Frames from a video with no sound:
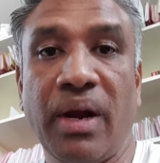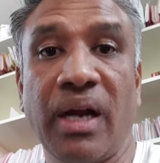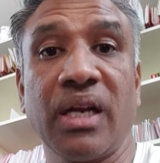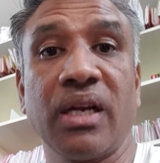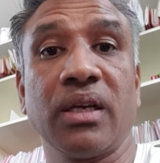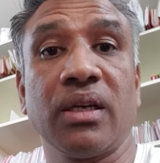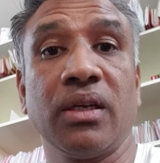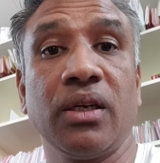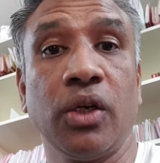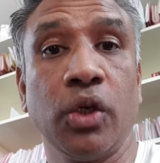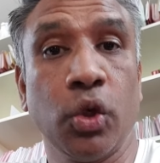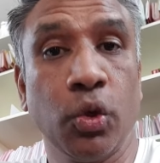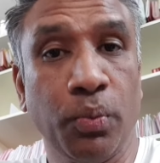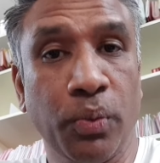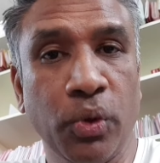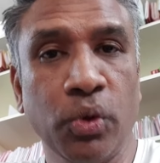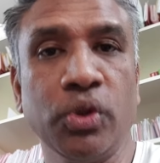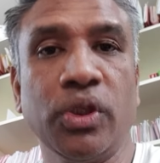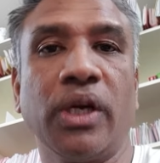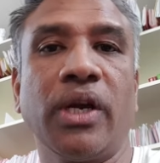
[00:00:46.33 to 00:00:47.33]
But to
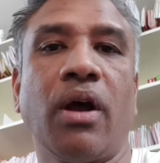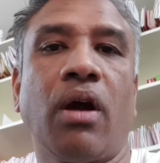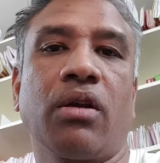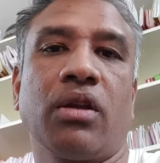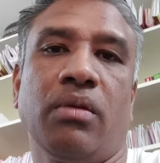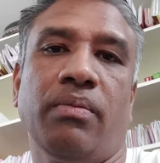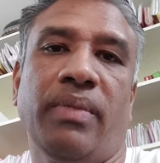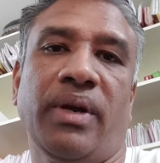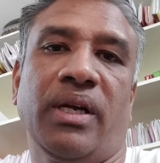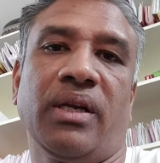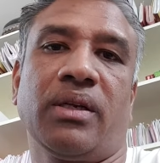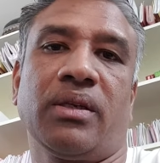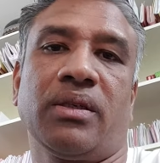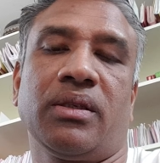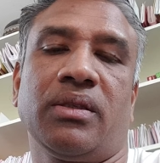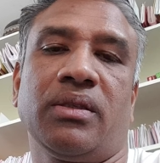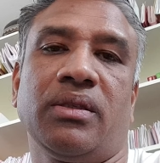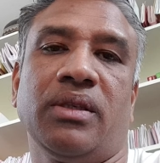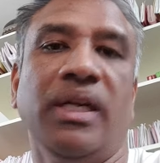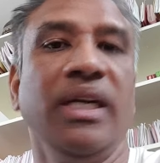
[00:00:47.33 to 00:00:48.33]
prove the document
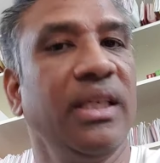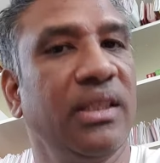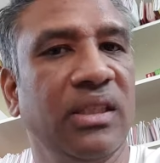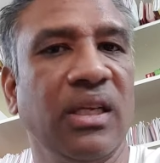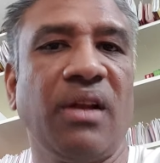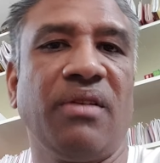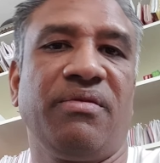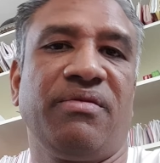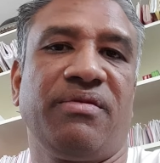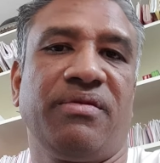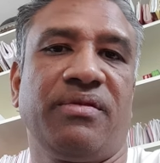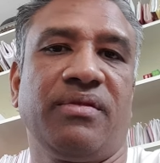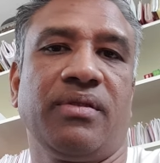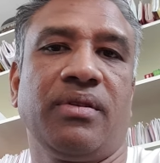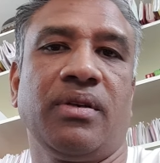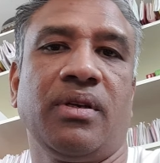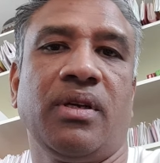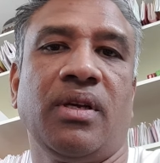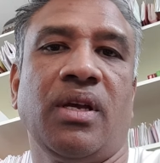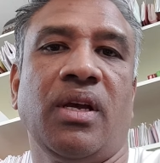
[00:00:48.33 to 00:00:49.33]
itself,
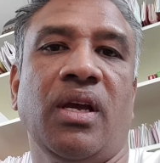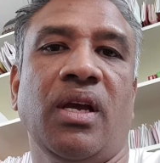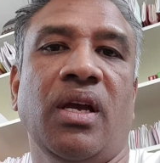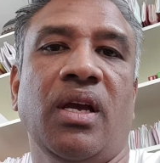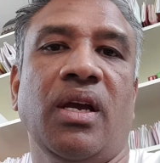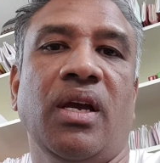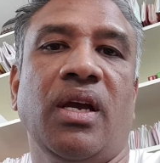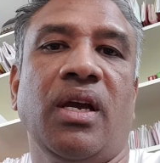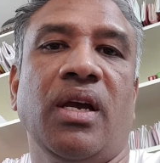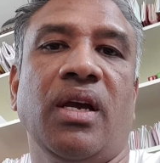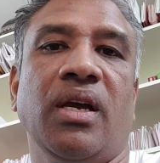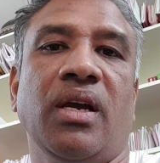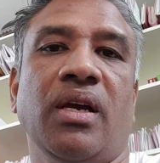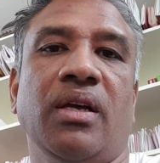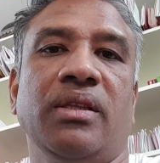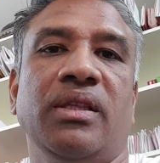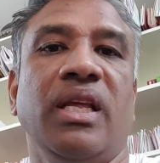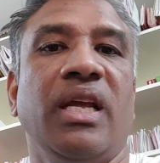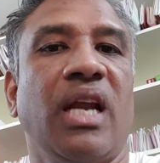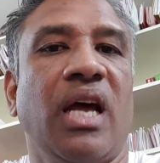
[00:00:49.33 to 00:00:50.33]

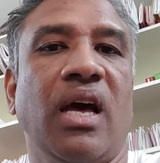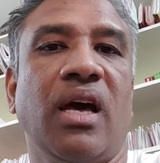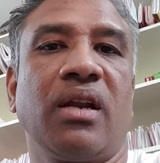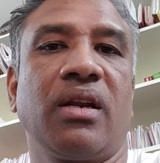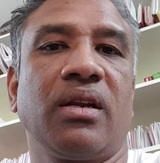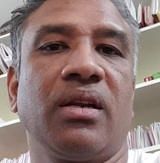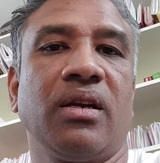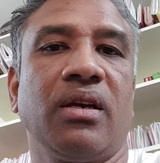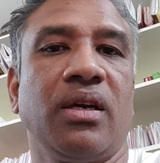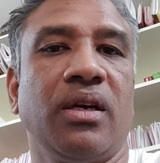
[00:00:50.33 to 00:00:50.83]
there are